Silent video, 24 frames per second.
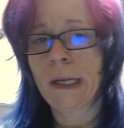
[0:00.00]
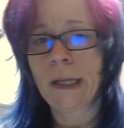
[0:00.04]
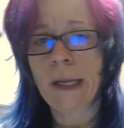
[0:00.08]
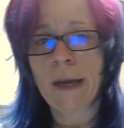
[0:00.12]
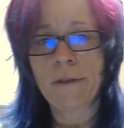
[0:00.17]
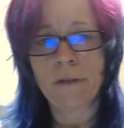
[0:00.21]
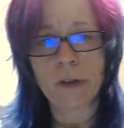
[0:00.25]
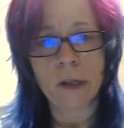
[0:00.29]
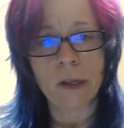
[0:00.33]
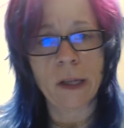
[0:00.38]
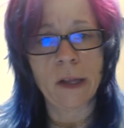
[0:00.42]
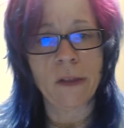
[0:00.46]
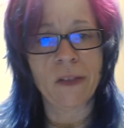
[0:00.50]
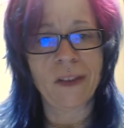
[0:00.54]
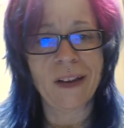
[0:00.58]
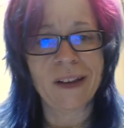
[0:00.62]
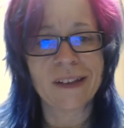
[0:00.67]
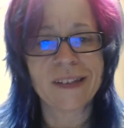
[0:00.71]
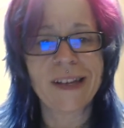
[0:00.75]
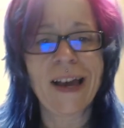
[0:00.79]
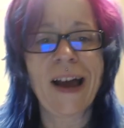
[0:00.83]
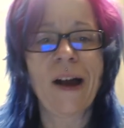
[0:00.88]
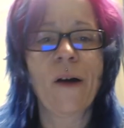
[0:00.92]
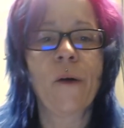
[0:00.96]
they have to clean things
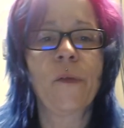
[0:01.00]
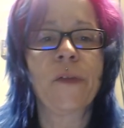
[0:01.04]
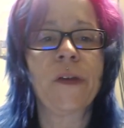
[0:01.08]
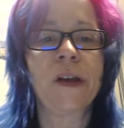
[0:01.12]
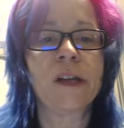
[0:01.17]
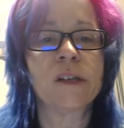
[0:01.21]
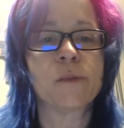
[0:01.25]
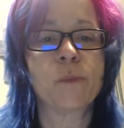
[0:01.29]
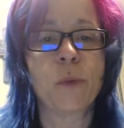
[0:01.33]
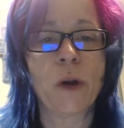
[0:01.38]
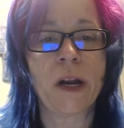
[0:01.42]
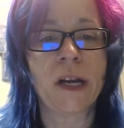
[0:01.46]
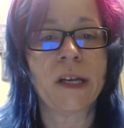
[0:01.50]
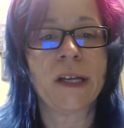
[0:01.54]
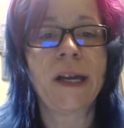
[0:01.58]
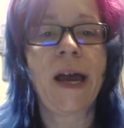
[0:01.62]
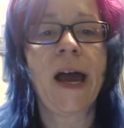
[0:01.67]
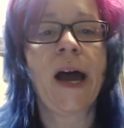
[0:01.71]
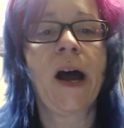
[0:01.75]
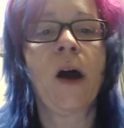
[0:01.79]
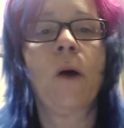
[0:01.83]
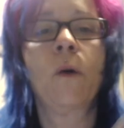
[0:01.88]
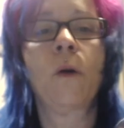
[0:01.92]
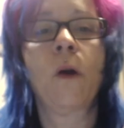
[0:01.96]
out, things break
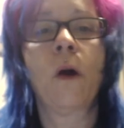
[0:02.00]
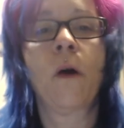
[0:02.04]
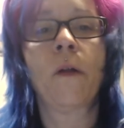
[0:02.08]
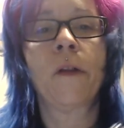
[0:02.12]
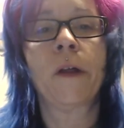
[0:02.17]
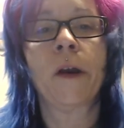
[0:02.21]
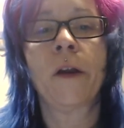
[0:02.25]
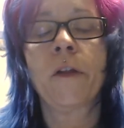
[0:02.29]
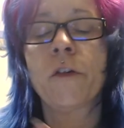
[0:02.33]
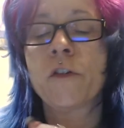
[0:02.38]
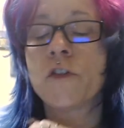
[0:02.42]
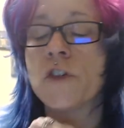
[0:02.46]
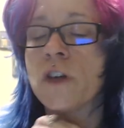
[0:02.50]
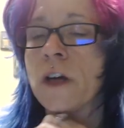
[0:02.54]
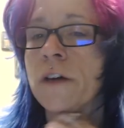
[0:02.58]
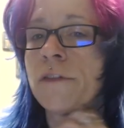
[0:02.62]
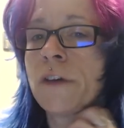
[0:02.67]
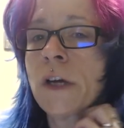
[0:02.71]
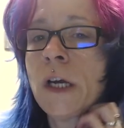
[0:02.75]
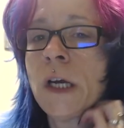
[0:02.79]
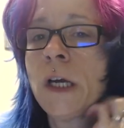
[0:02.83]
down, all that other stuff.